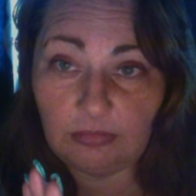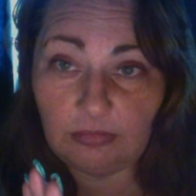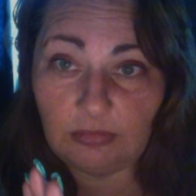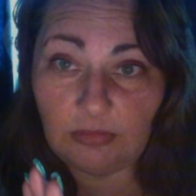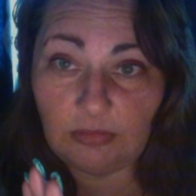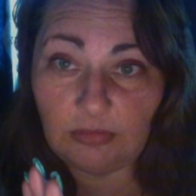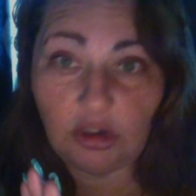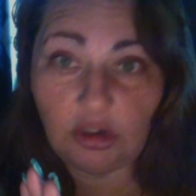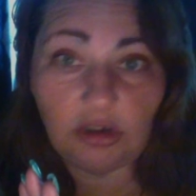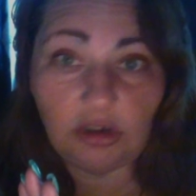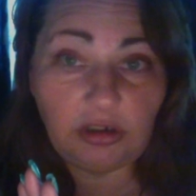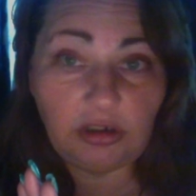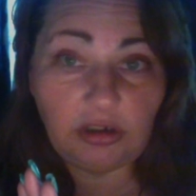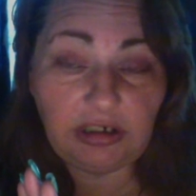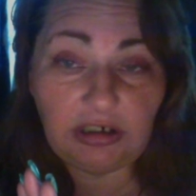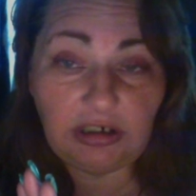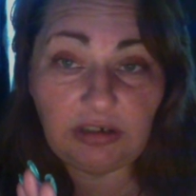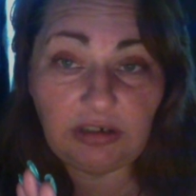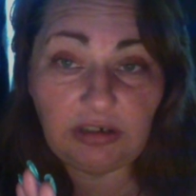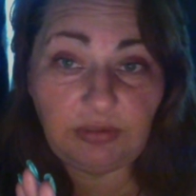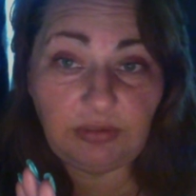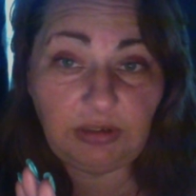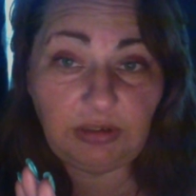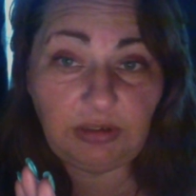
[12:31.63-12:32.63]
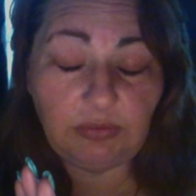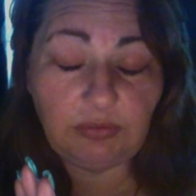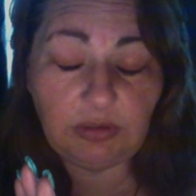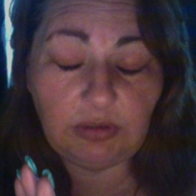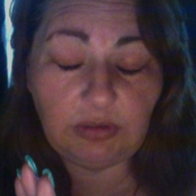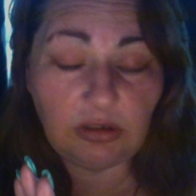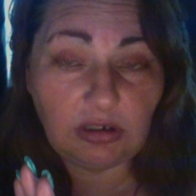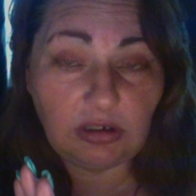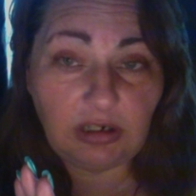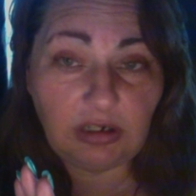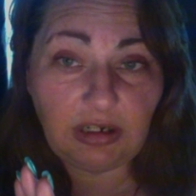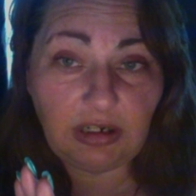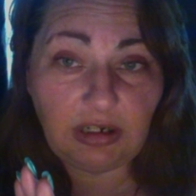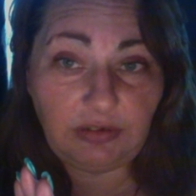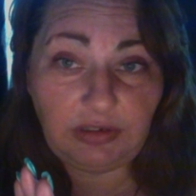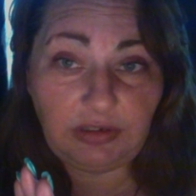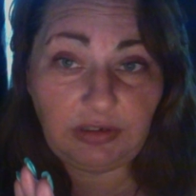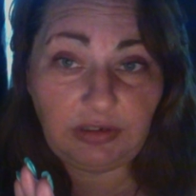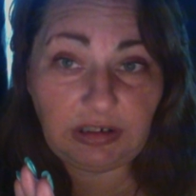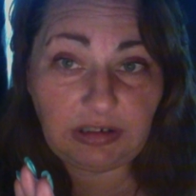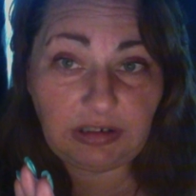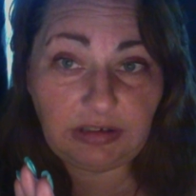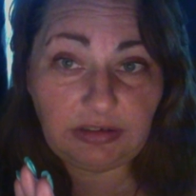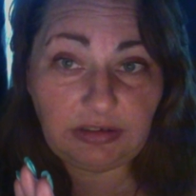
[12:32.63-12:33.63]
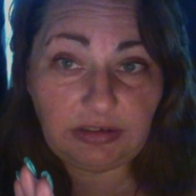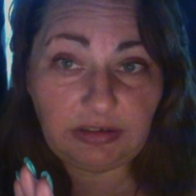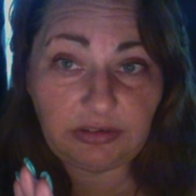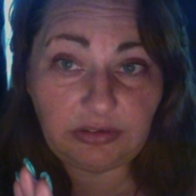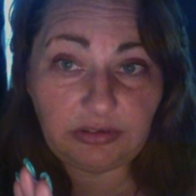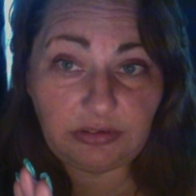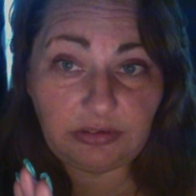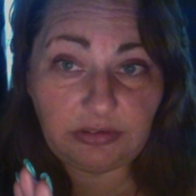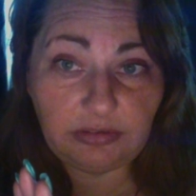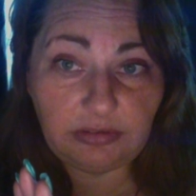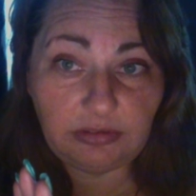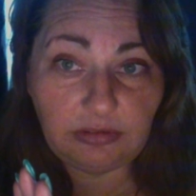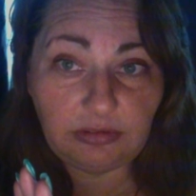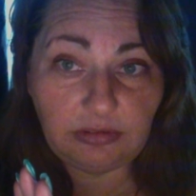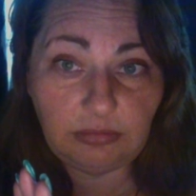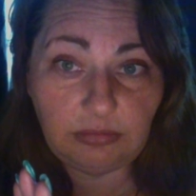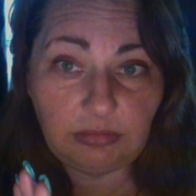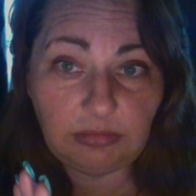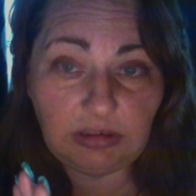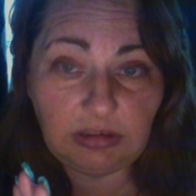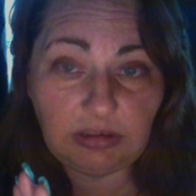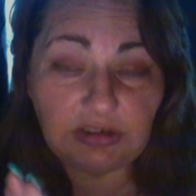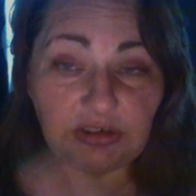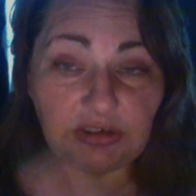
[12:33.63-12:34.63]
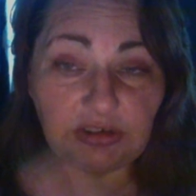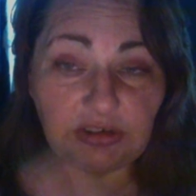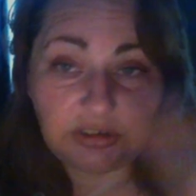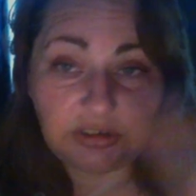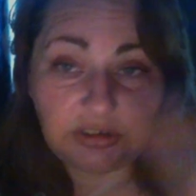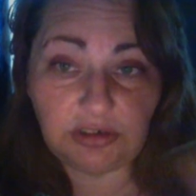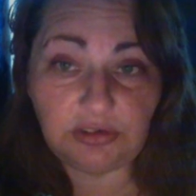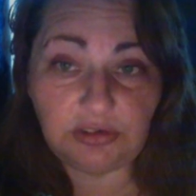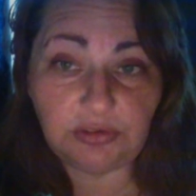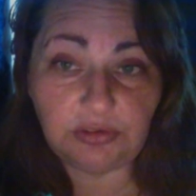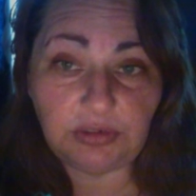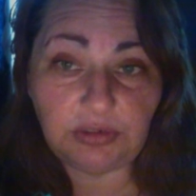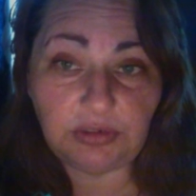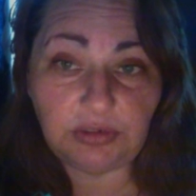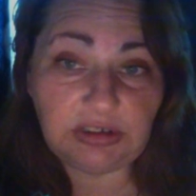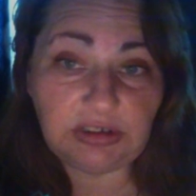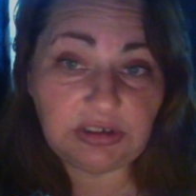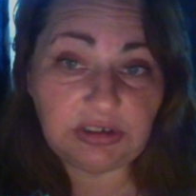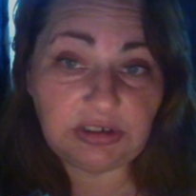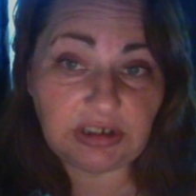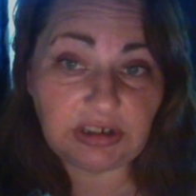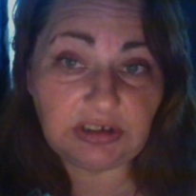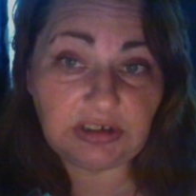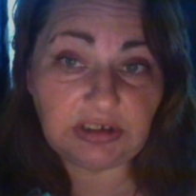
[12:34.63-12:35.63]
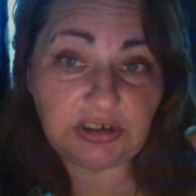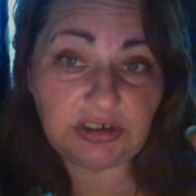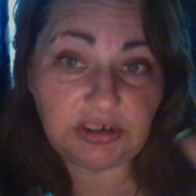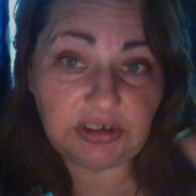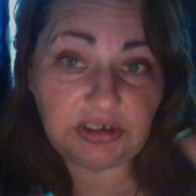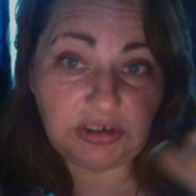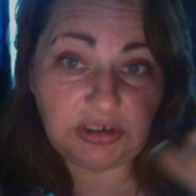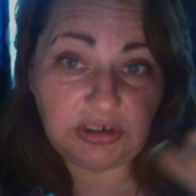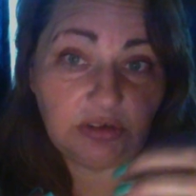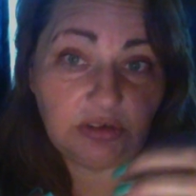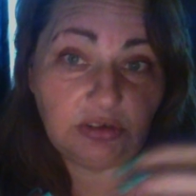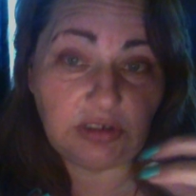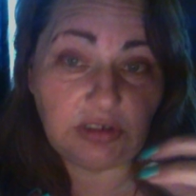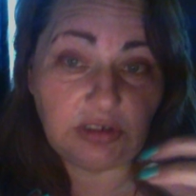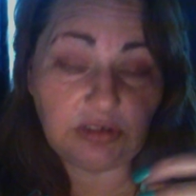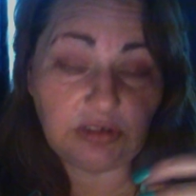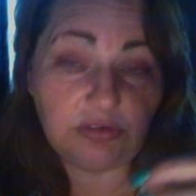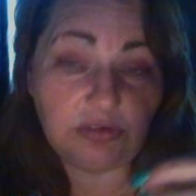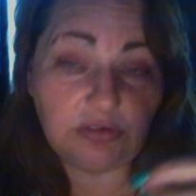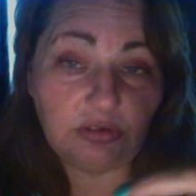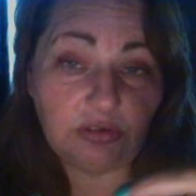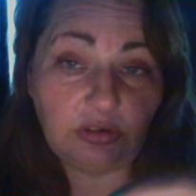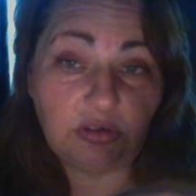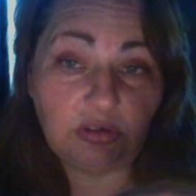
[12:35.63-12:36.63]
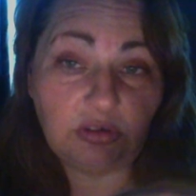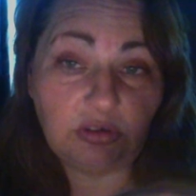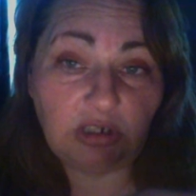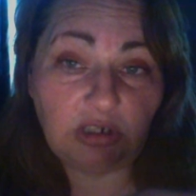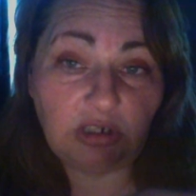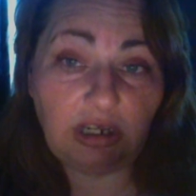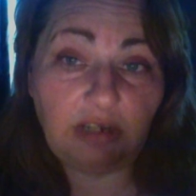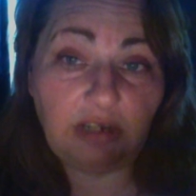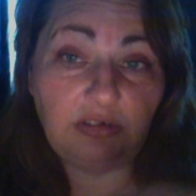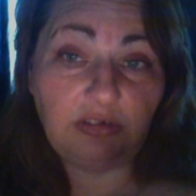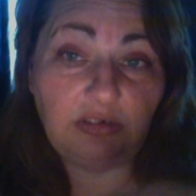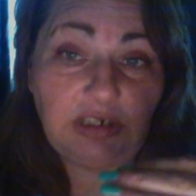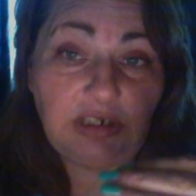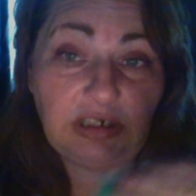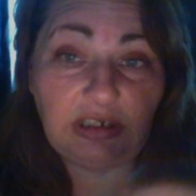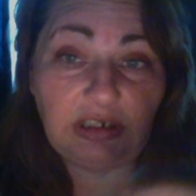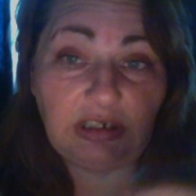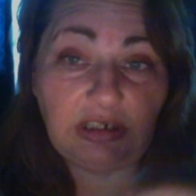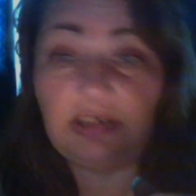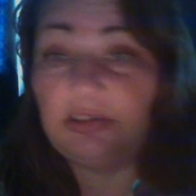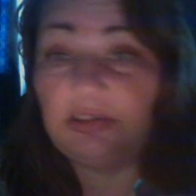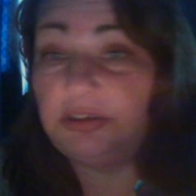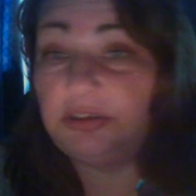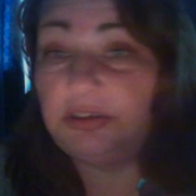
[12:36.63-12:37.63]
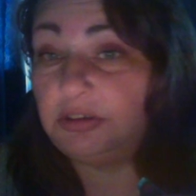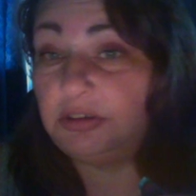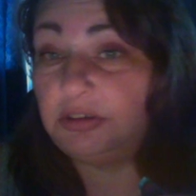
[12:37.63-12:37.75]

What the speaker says: Oddly enough, even on cloudy days, because the sun's rays can still get through those clouds and get to you.